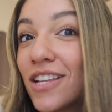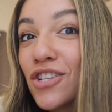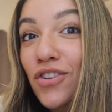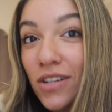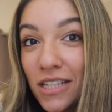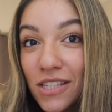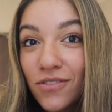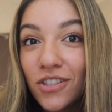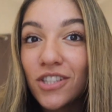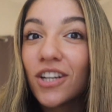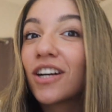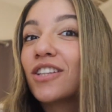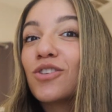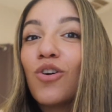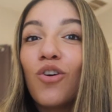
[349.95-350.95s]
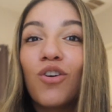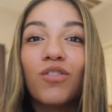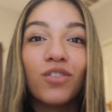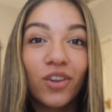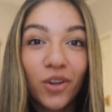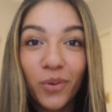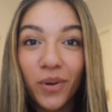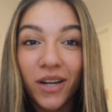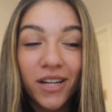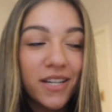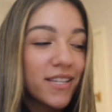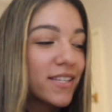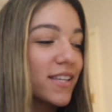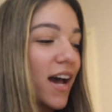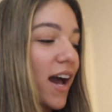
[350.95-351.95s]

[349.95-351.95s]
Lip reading: transfer took a toll for the worse.